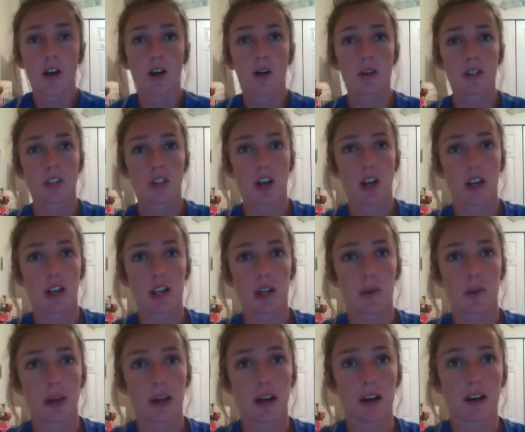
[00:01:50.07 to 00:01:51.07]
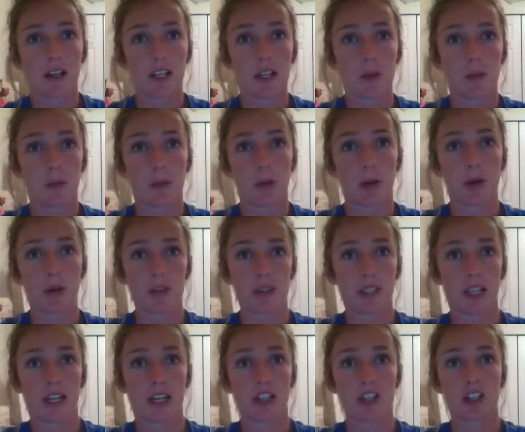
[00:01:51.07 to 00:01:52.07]
was talking about, he proposed
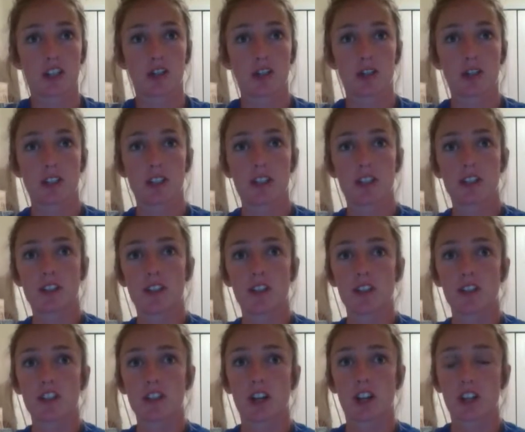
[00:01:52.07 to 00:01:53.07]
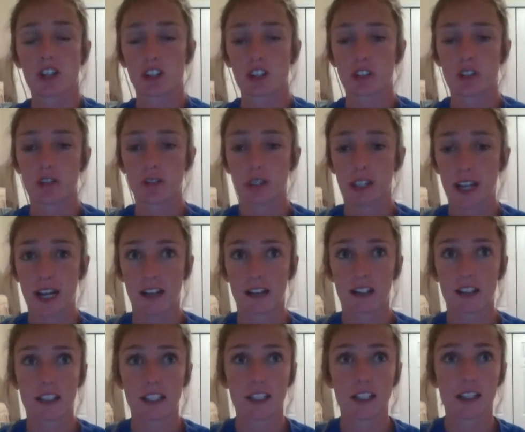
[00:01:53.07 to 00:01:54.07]
that children's construction of
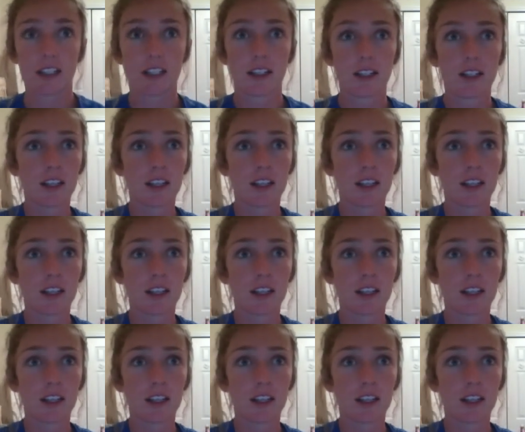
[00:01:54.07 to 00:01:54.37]
reality